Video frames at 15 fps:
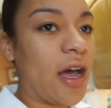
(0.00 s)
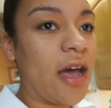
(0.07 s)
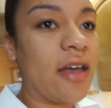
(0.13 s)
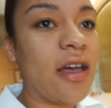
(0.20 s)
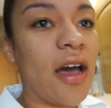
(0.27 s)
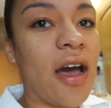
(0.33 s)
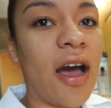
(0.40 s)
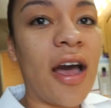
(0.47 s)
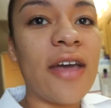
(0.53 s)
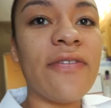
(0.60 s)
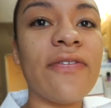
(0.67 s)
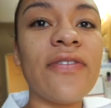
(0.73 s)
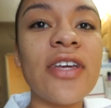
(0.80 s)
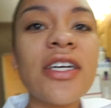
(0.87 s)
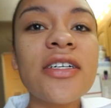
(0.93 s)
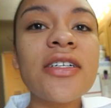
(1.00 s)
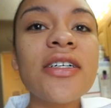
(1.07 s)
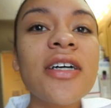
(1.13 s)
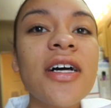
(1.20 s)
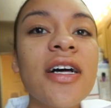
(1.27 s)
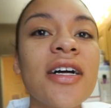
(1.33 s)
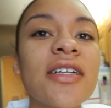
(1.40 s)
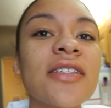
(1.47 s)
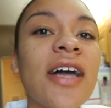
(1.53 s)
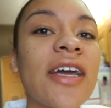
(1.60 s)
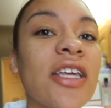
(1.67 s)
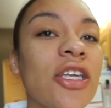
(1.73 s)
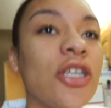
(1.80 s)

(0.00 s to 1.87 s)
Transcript: I feel like